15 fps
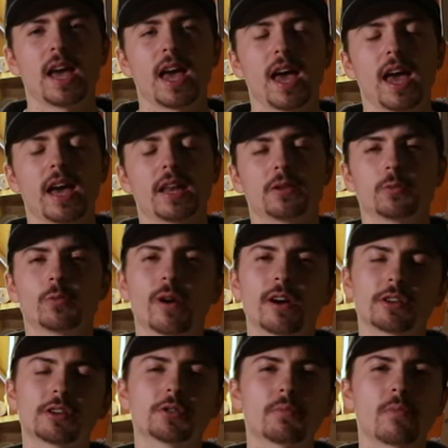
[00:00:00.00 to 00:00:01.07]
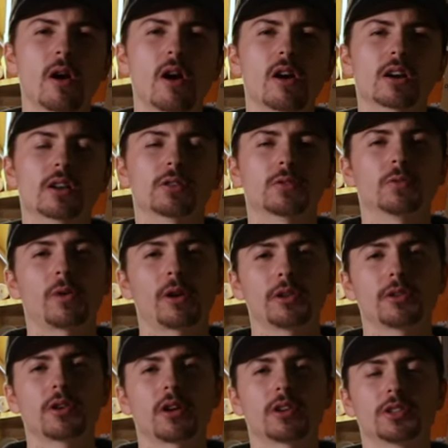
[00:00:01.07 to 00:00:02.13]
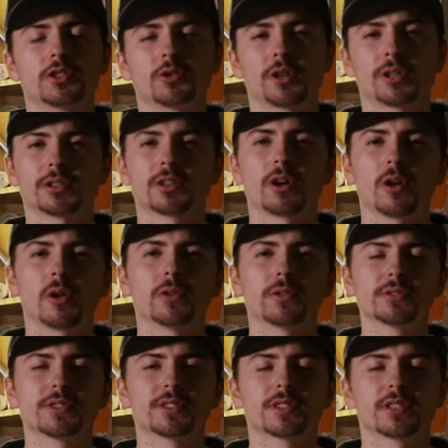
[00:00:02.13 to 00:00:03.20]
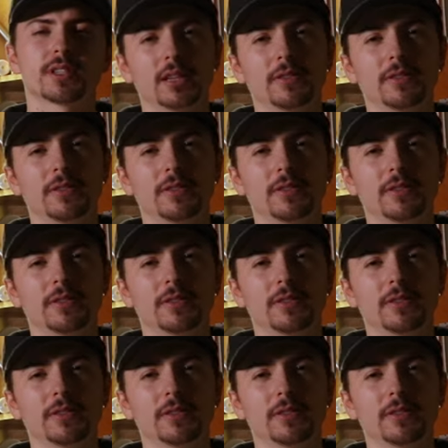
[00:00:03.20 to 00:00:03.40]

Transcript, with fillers: and where to mark where you're gonna drill the holes.